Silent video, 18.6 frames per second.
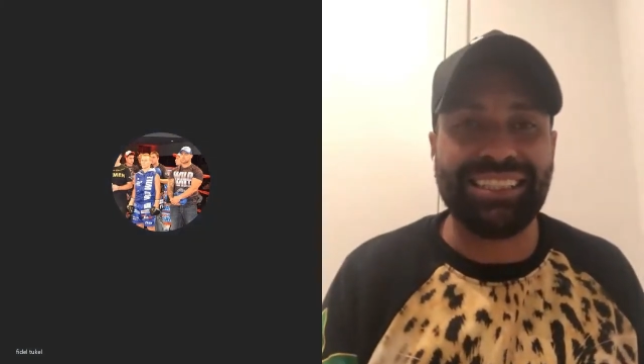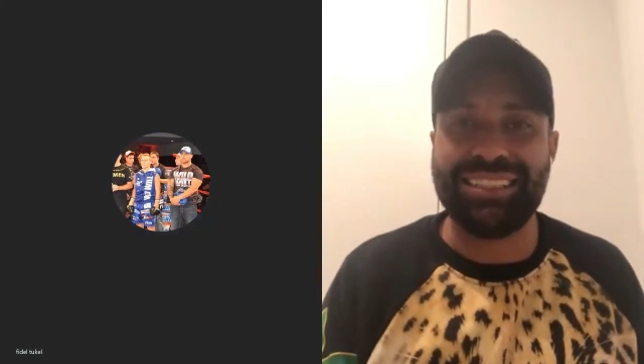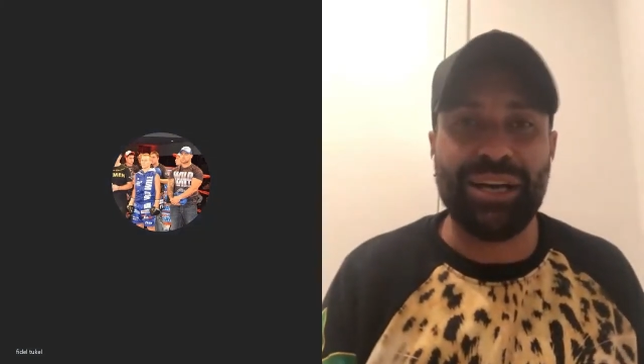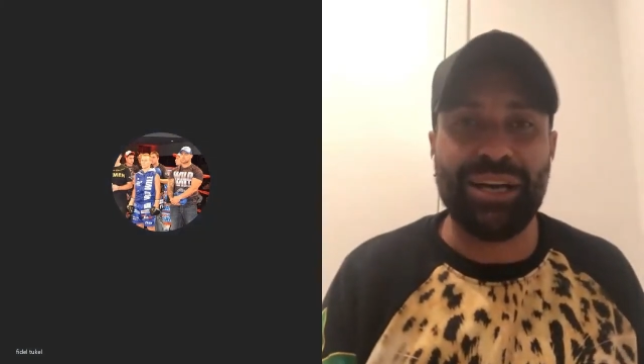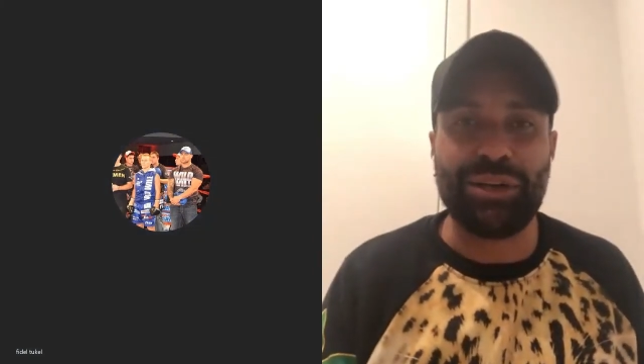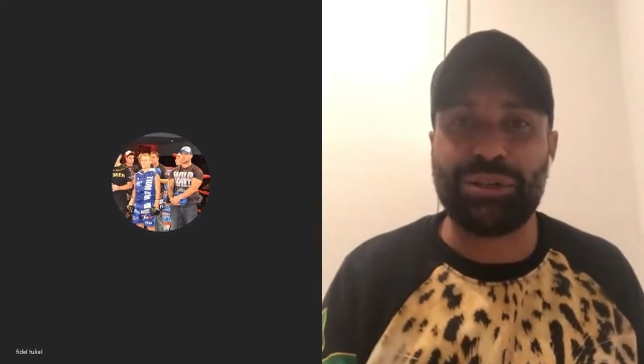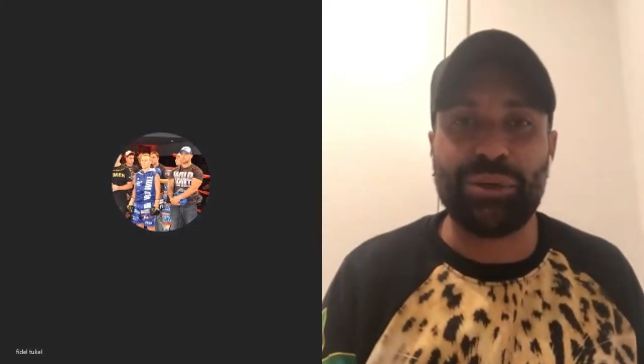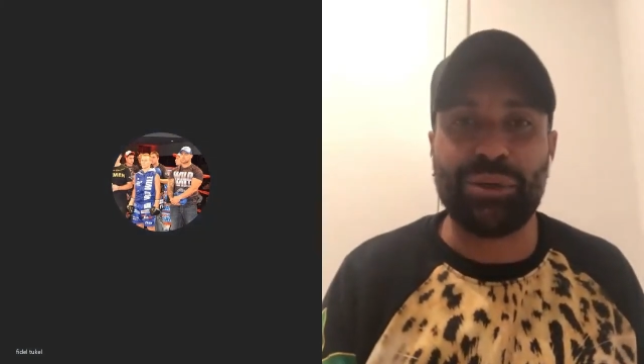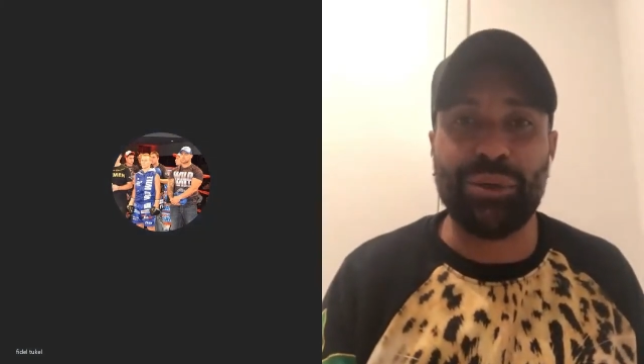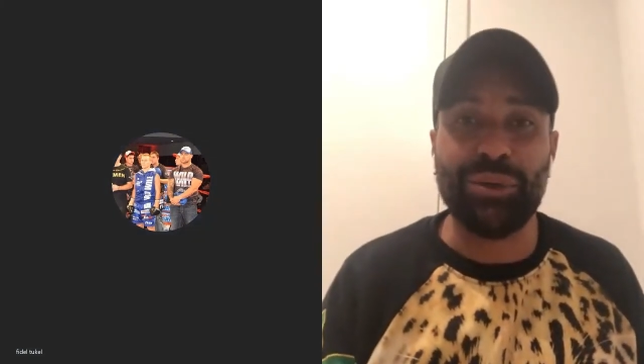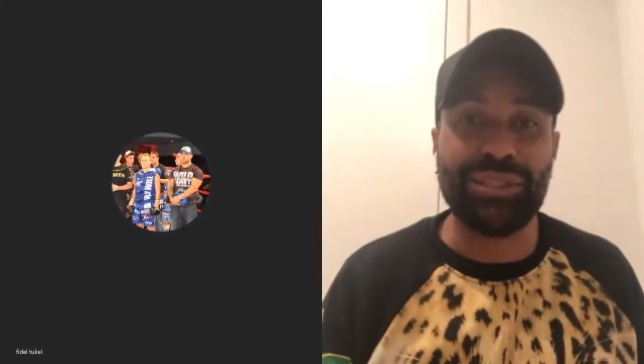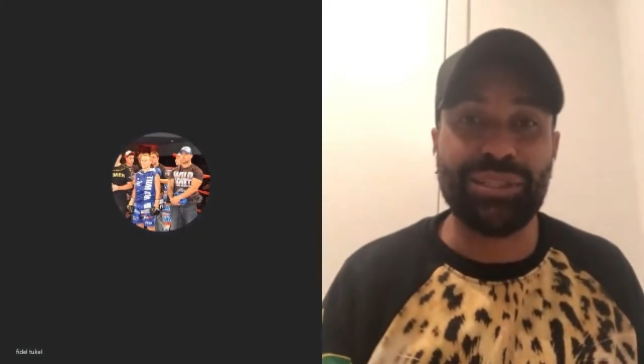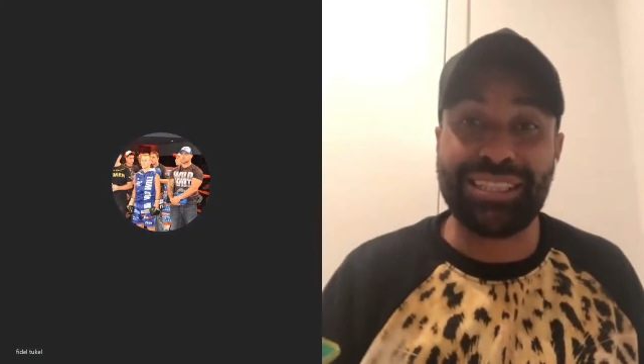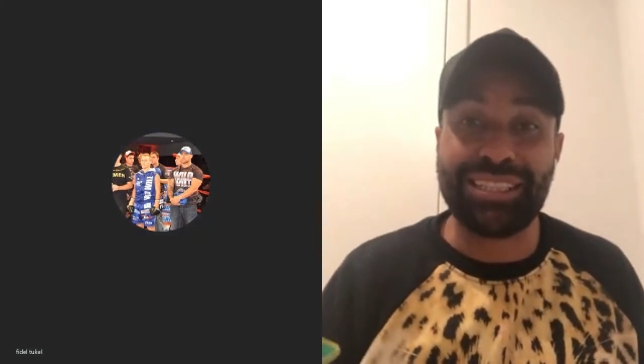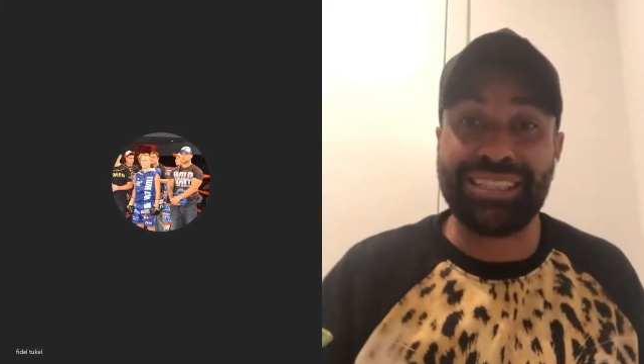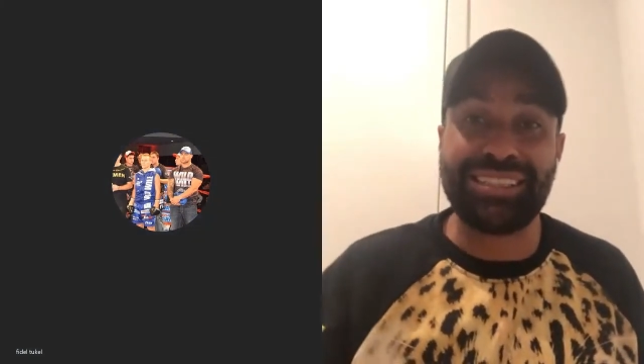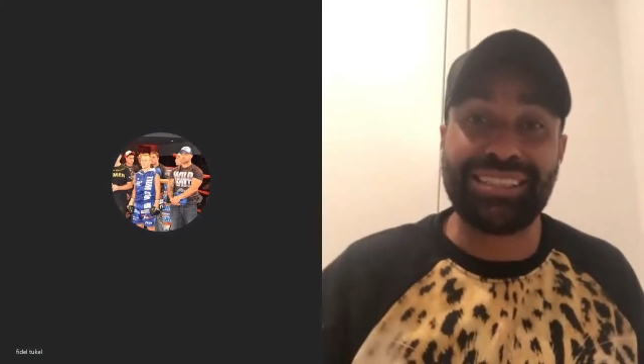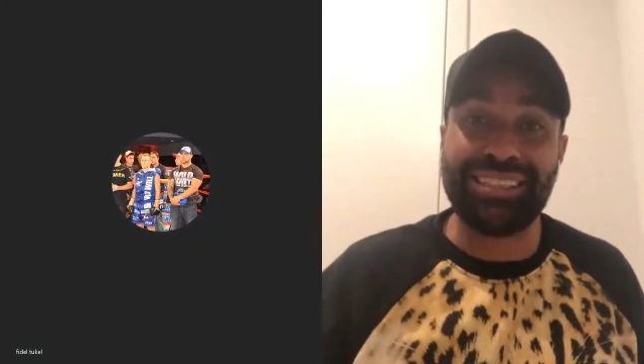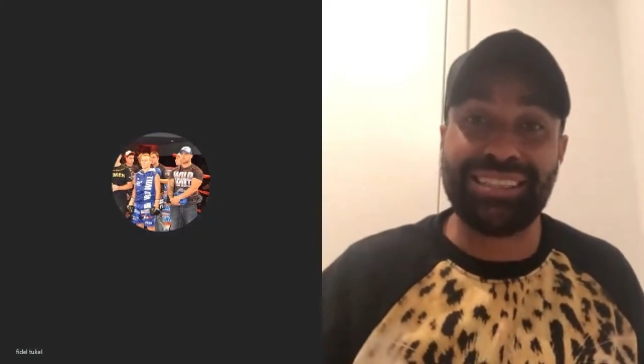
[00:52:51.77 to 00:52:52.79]
No call,
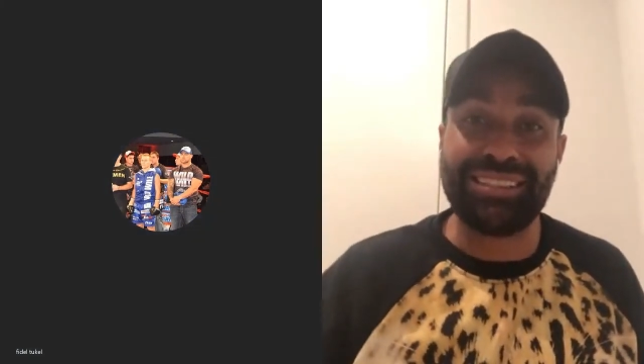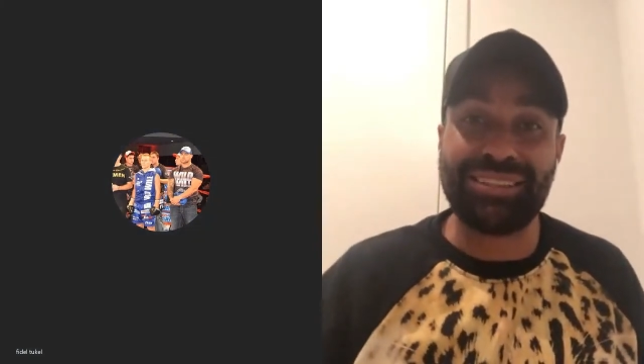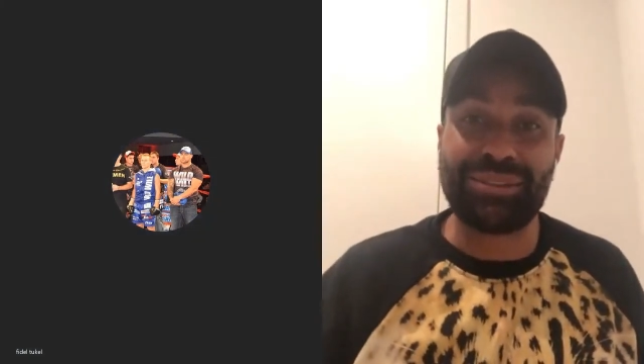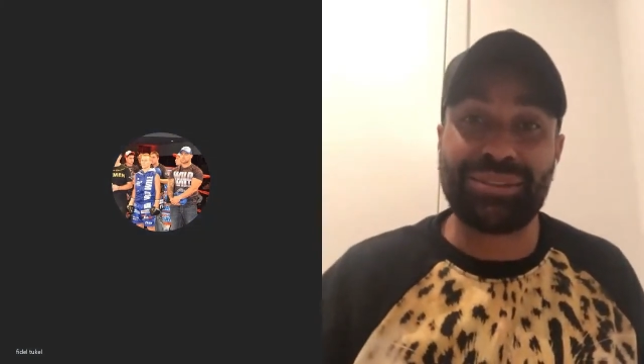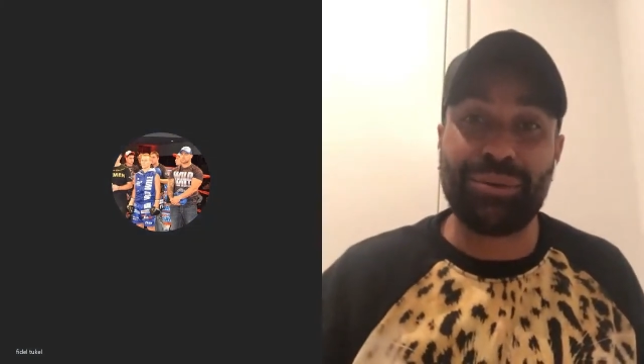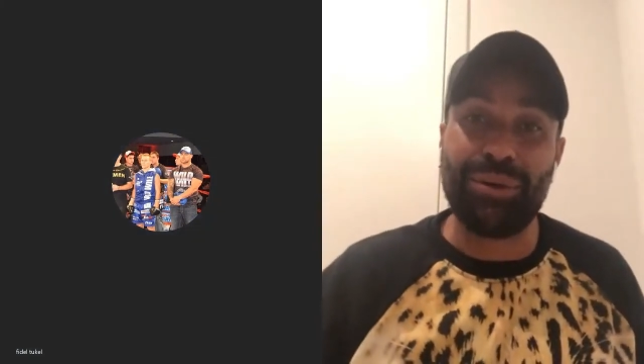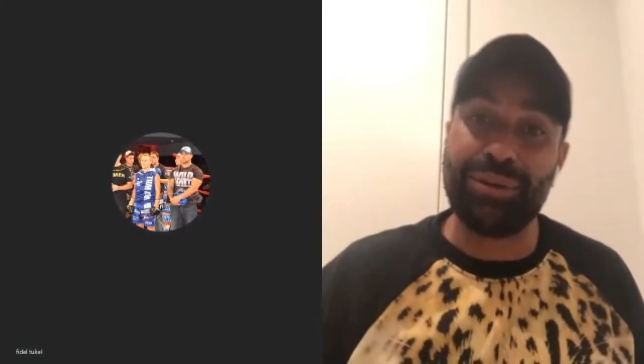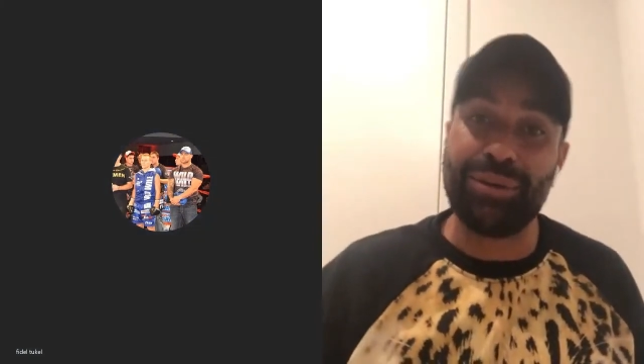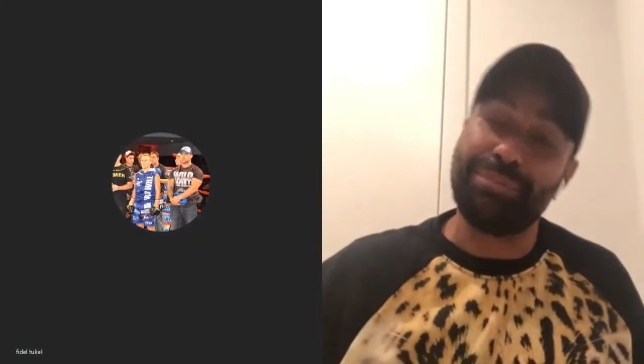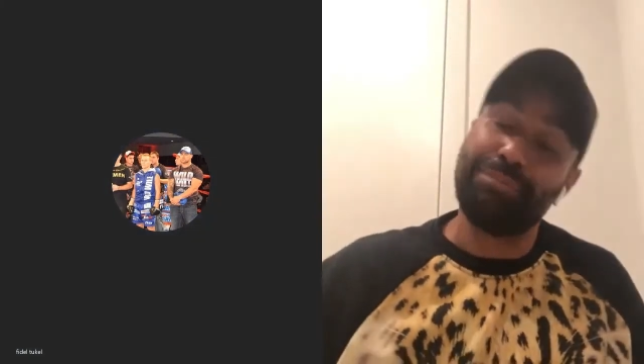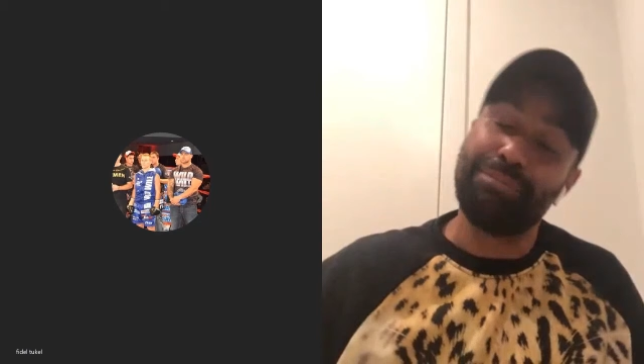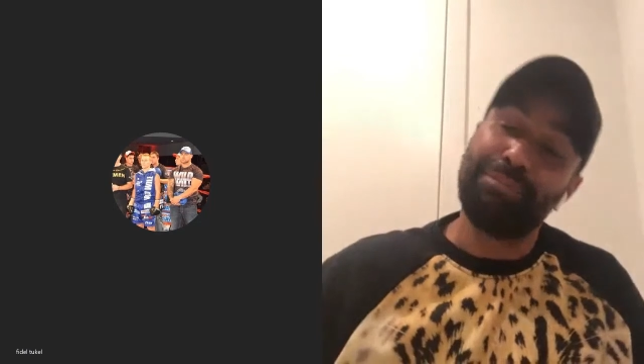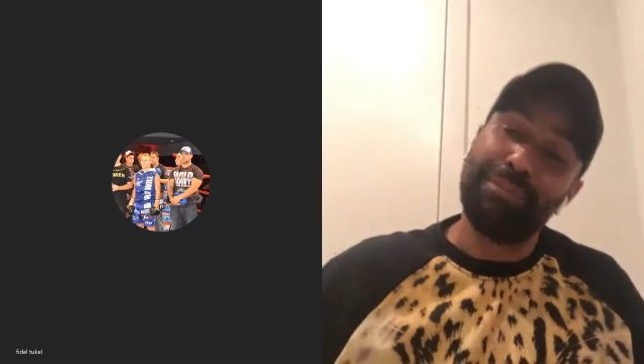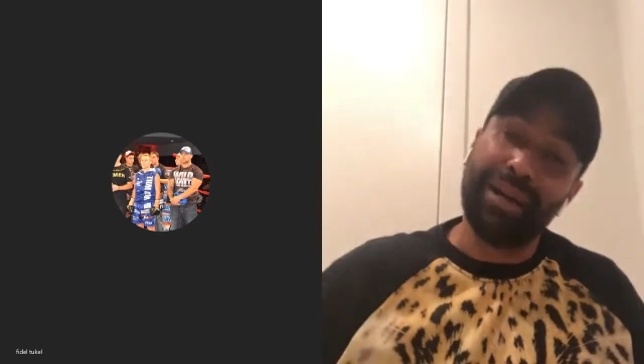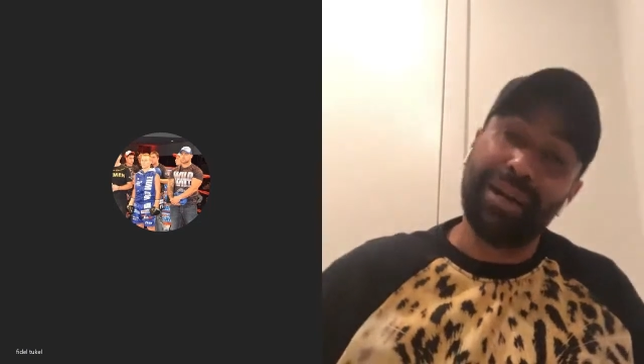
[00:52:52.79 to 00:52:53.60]
and then I see the squad.